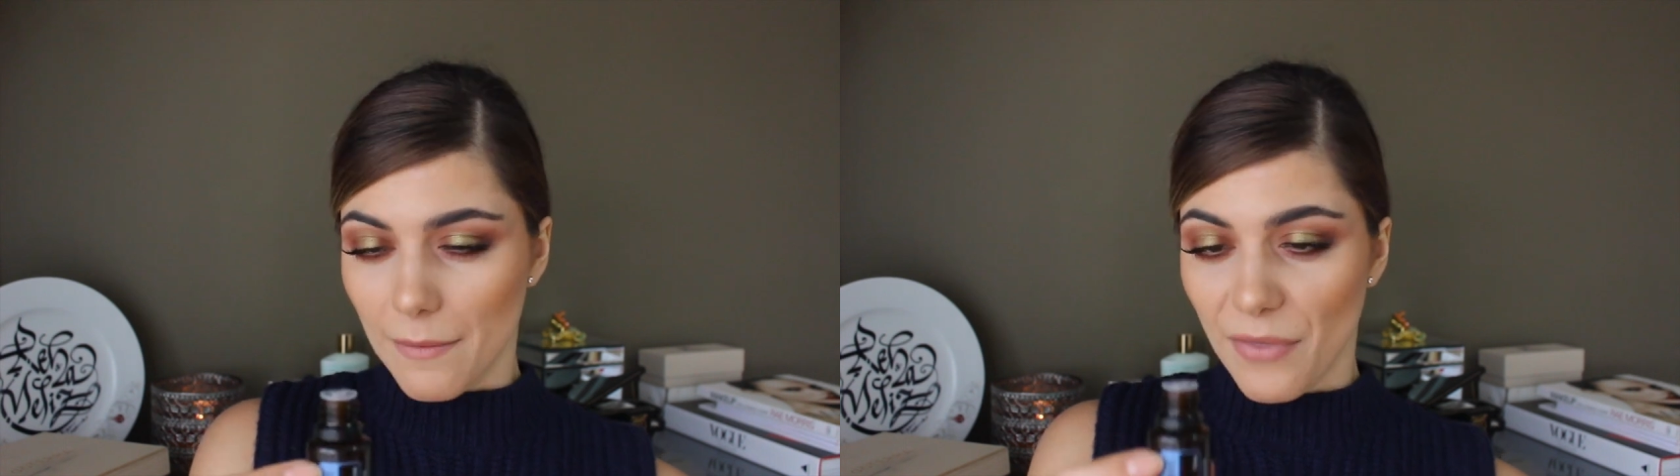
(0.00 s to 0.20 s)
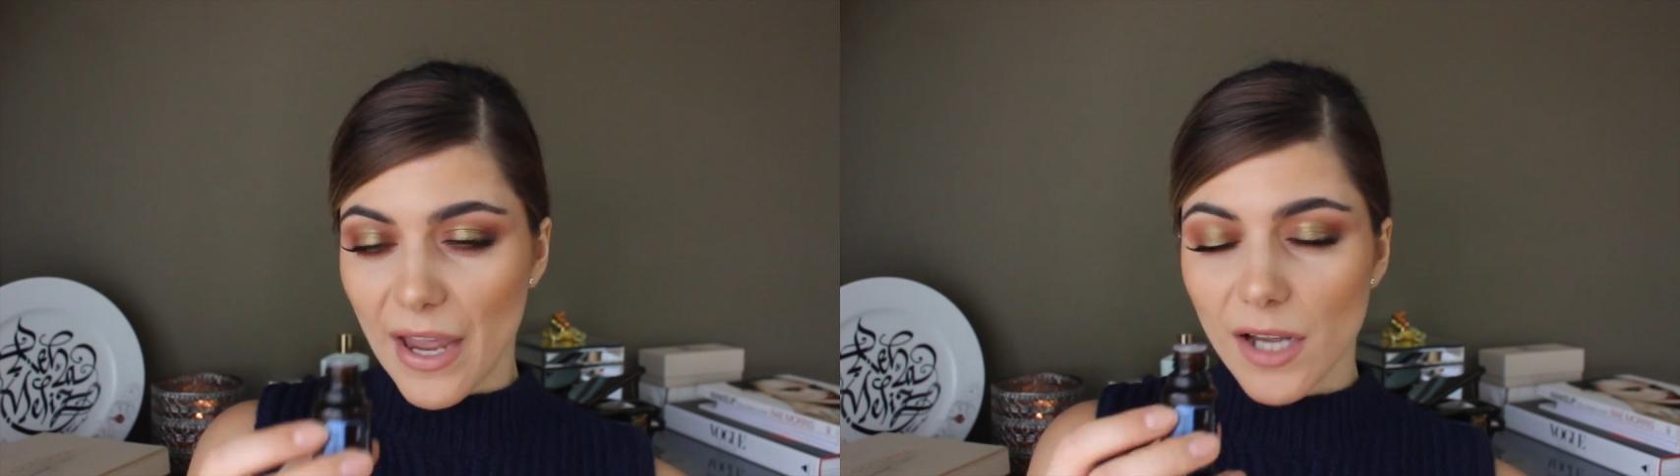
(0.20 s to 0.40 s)

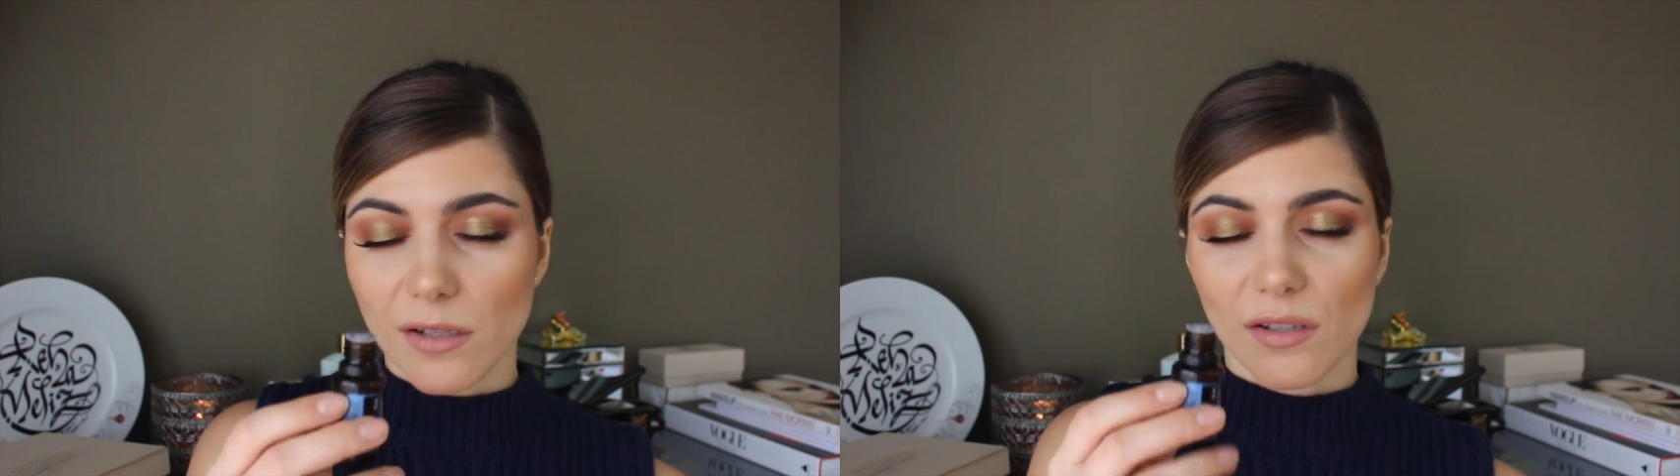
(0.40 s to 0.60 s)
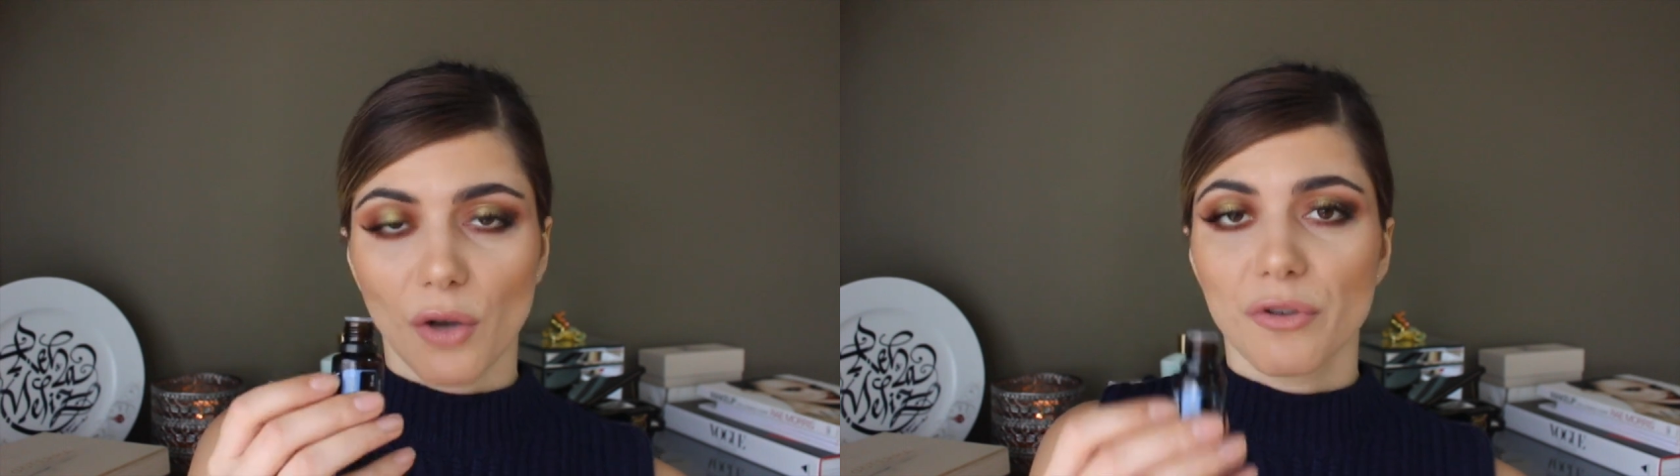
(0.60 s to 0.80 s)
They are
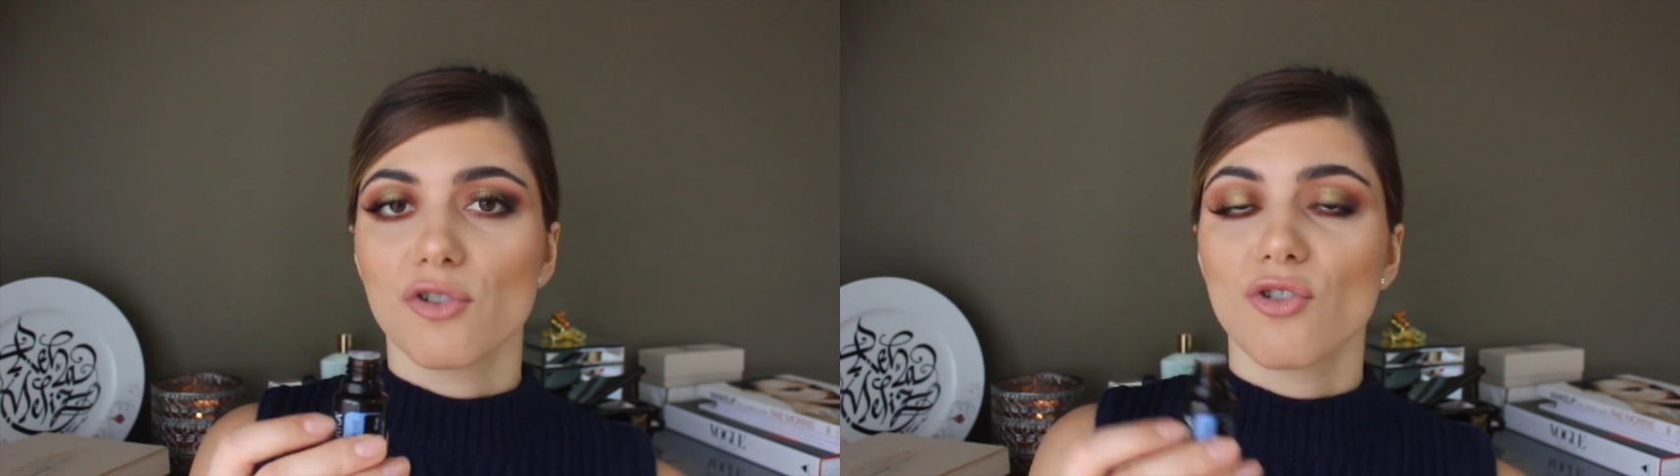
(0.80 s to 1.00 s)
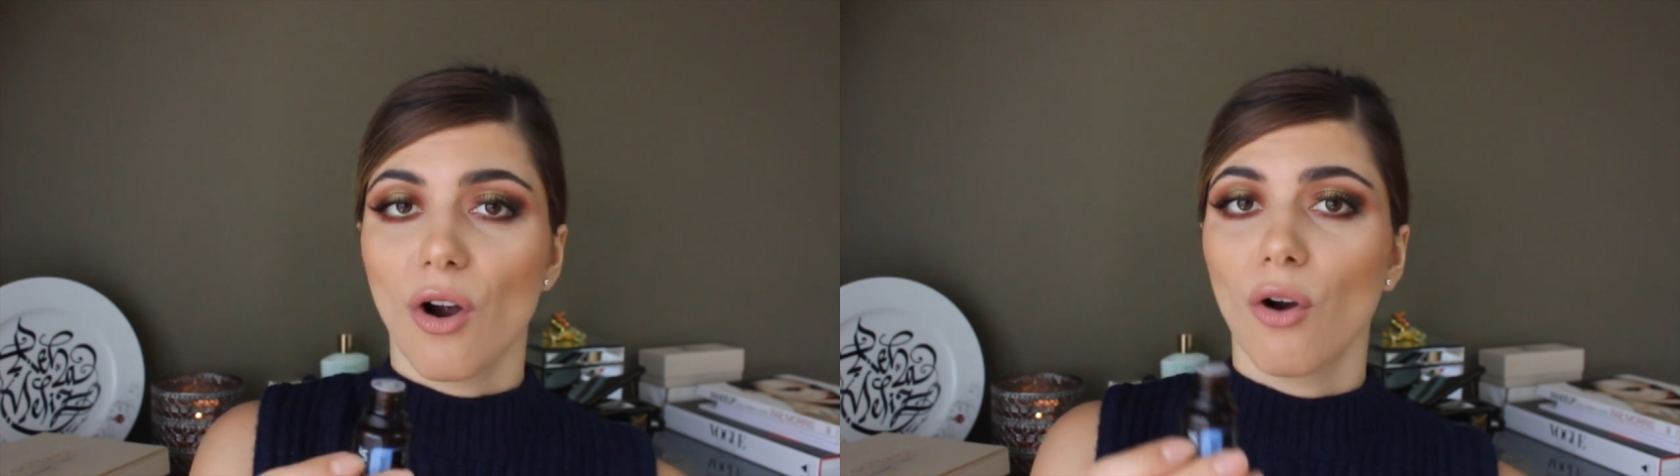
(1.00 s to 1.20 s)
so
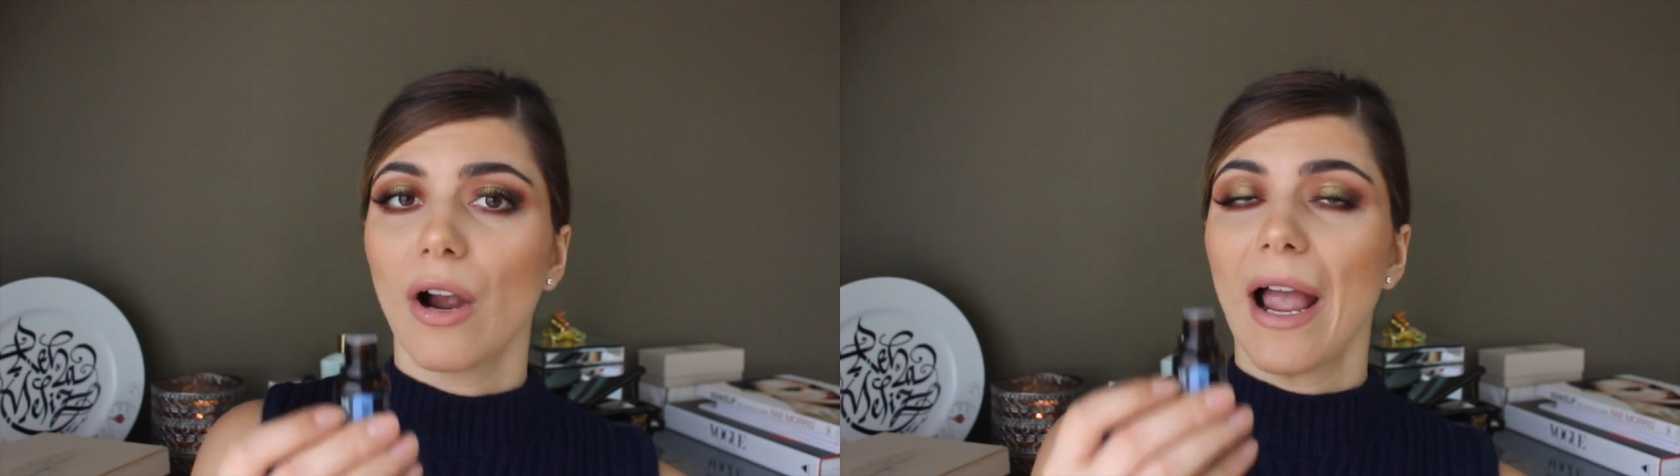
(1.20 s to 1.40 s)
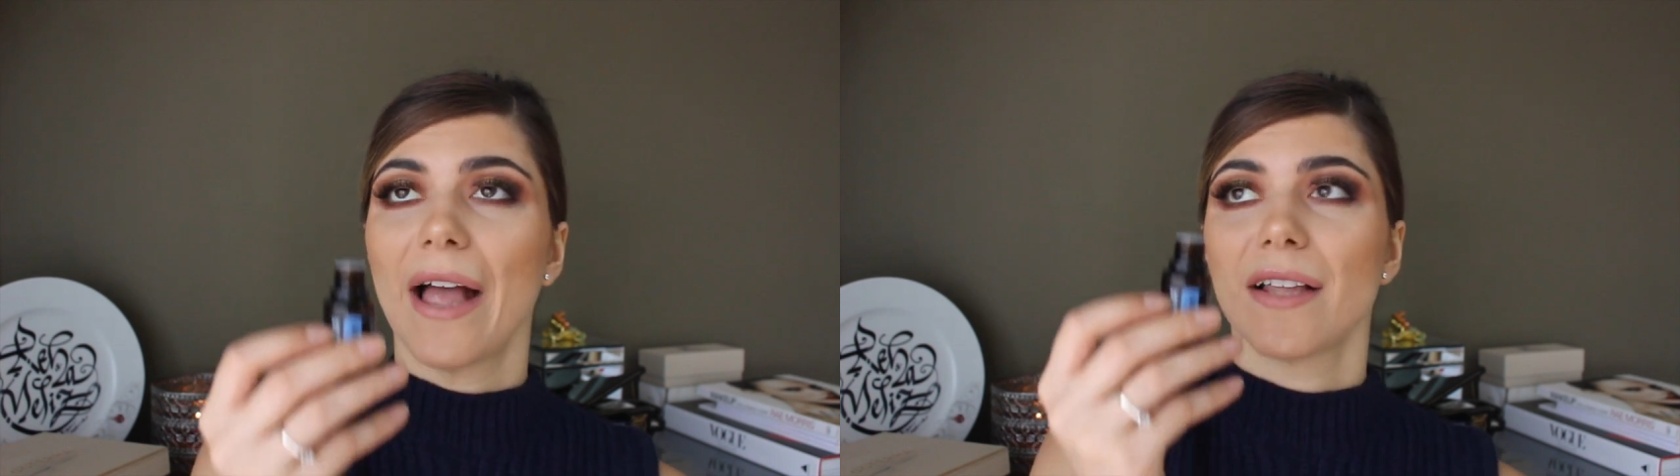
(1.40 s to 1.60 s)

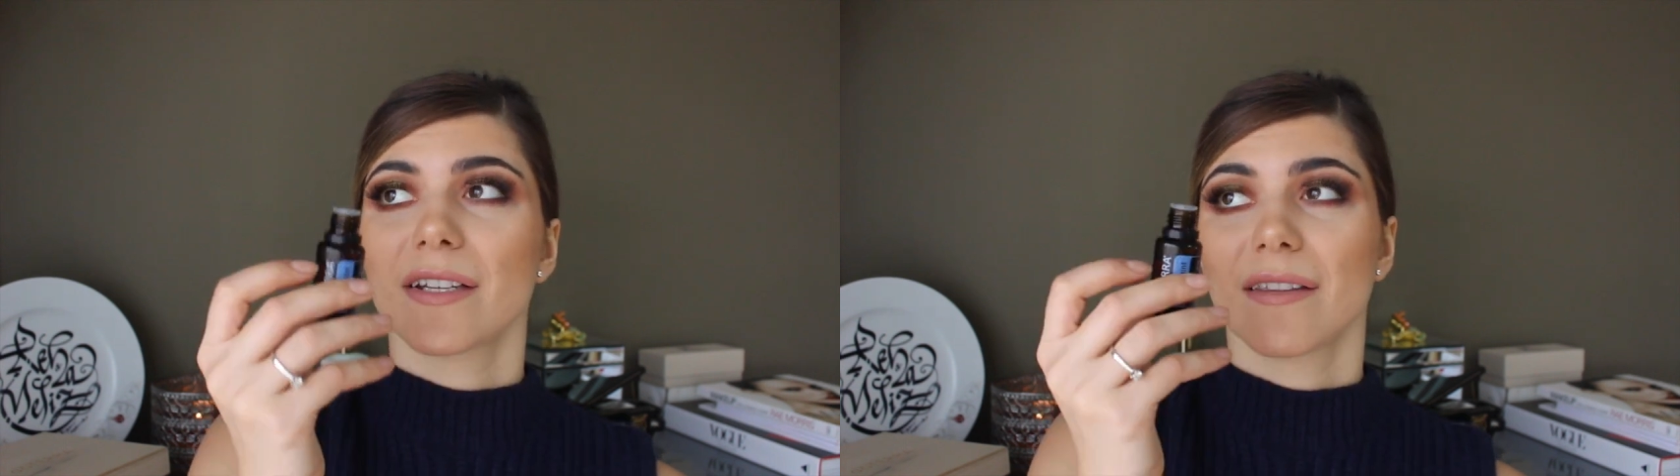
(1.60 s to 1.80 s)
strong and